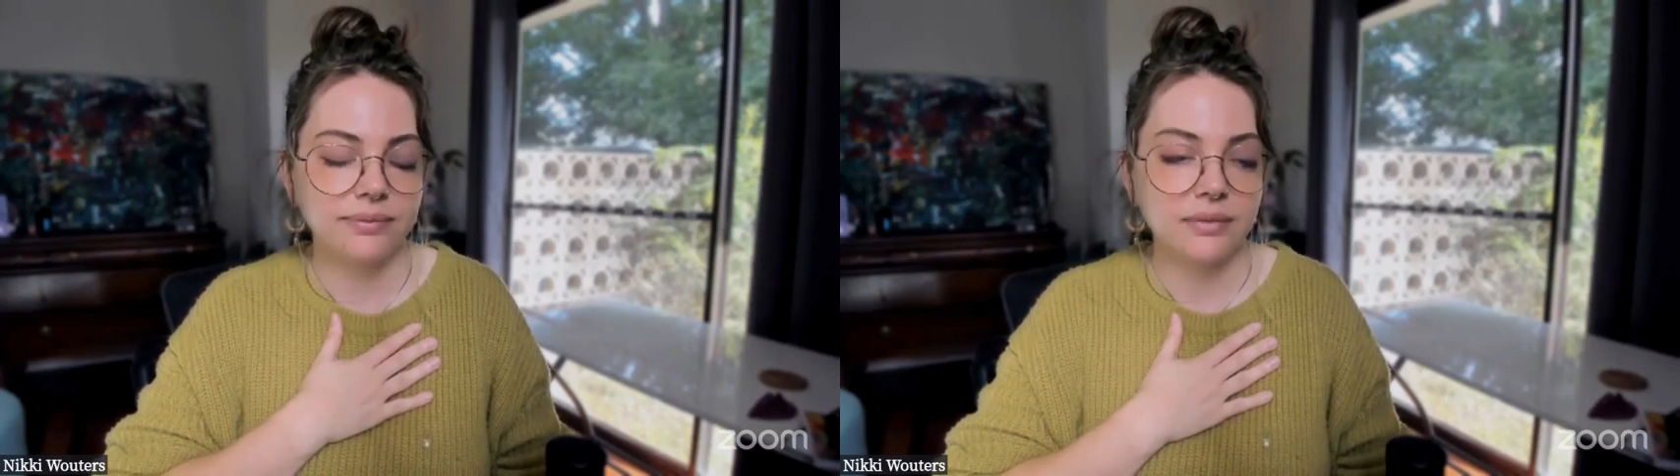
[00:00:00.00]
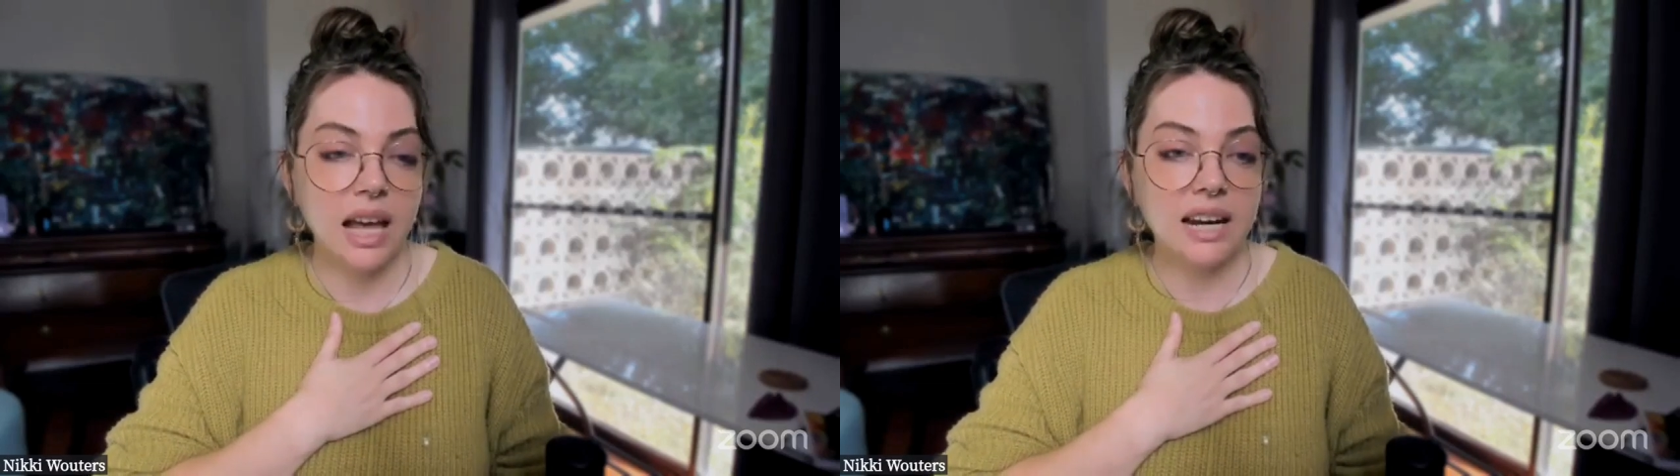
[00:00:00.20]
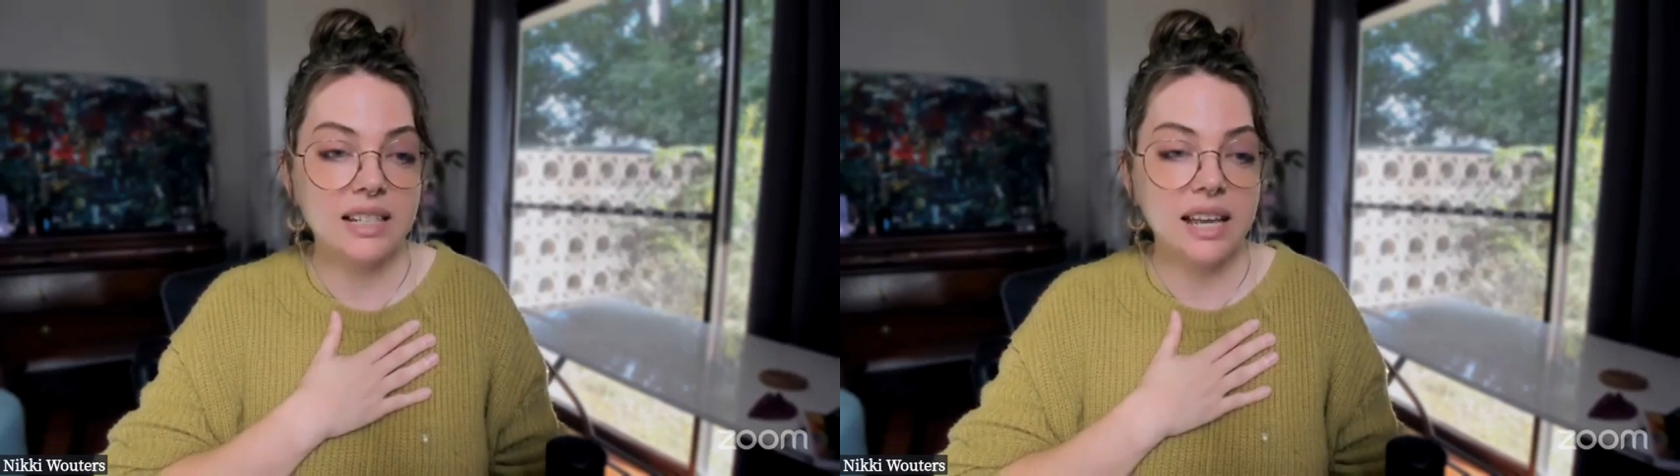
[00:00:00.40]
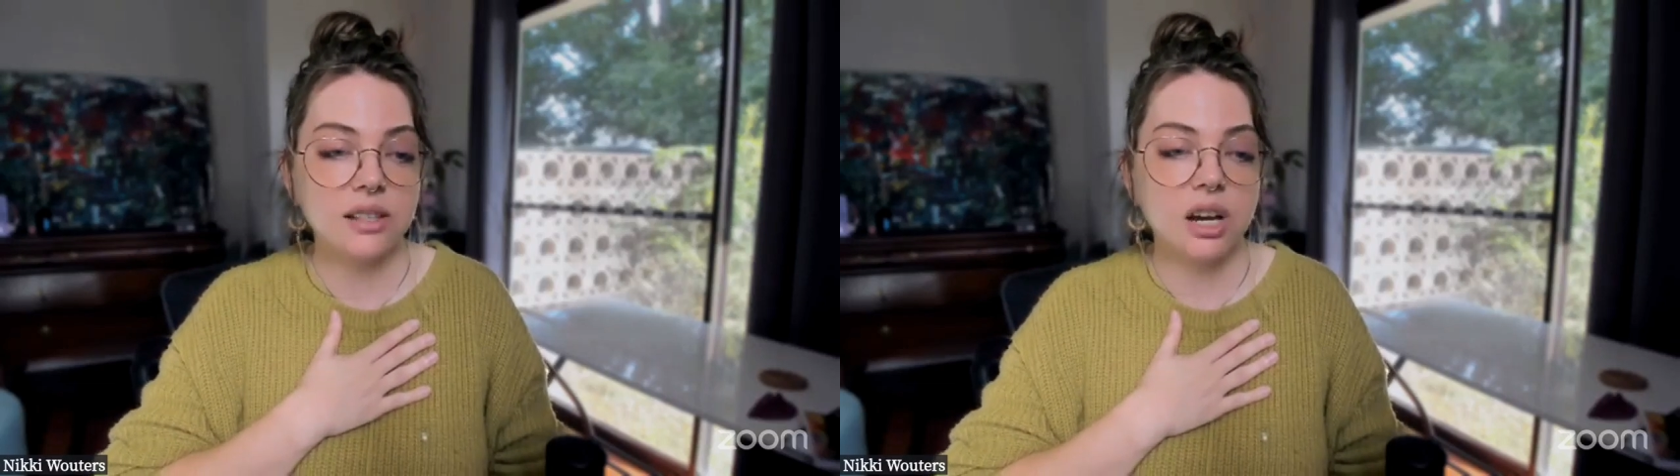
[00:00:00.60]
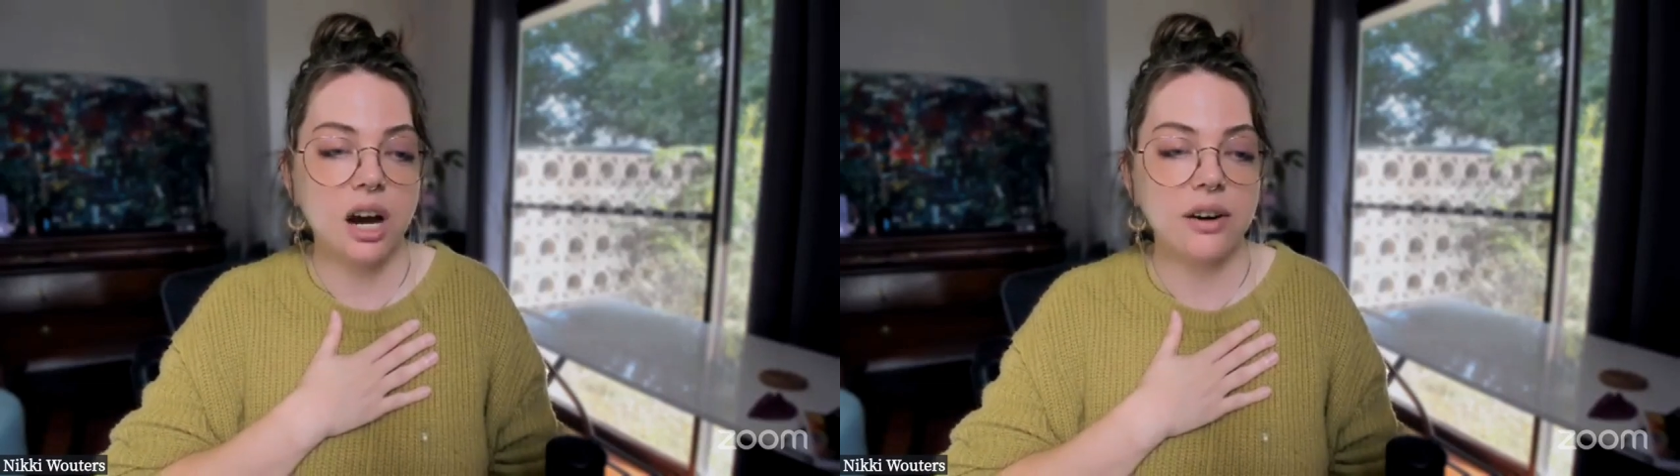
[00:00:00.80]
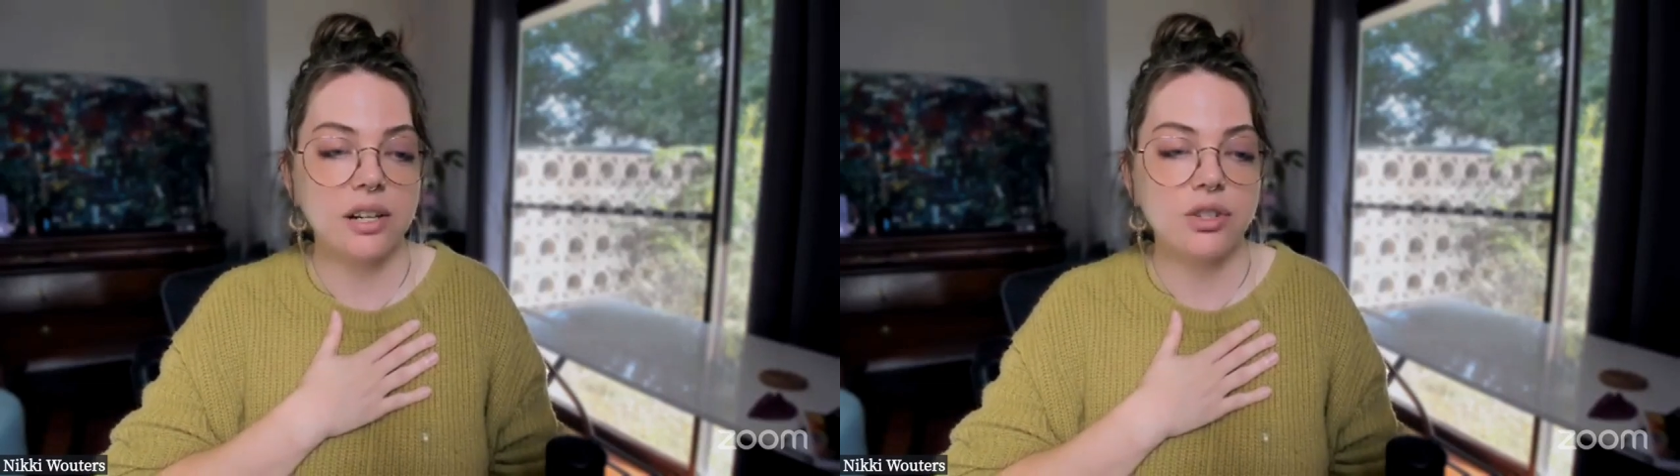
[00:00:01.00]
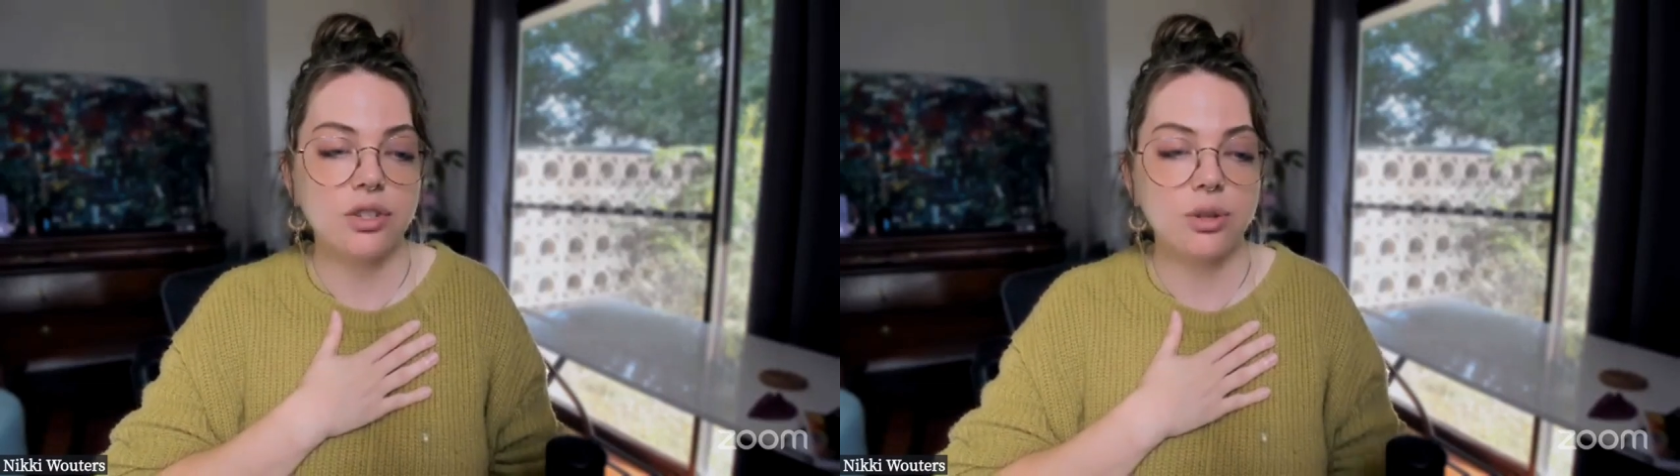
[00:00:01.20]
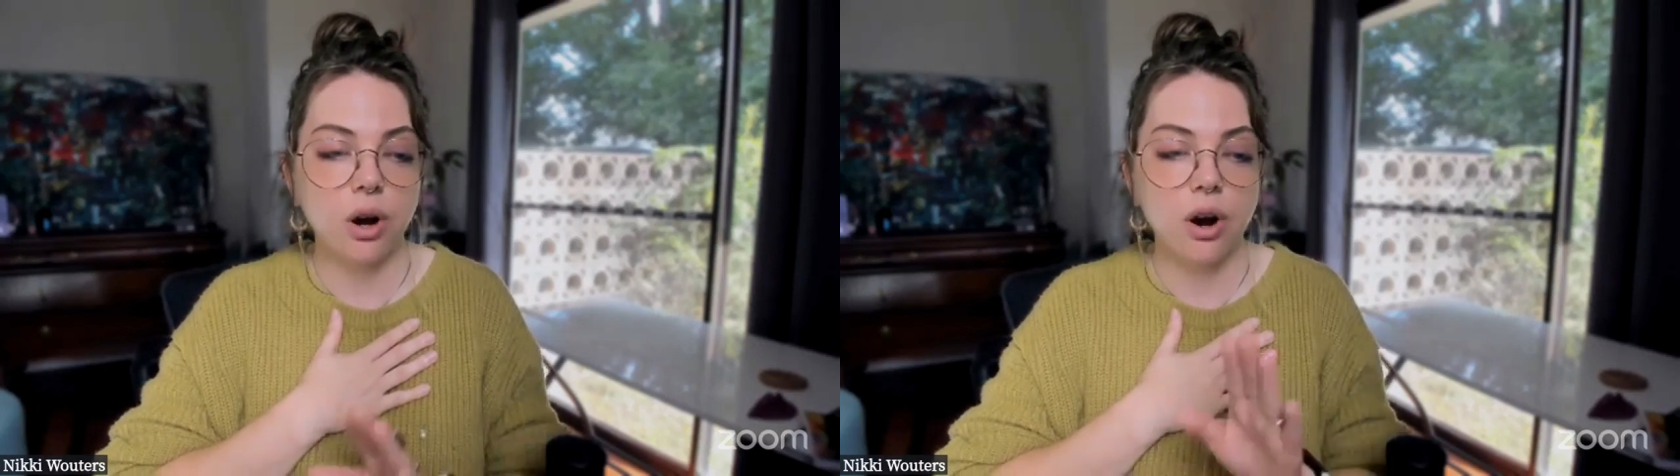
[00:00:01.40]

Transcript: And it takes courage to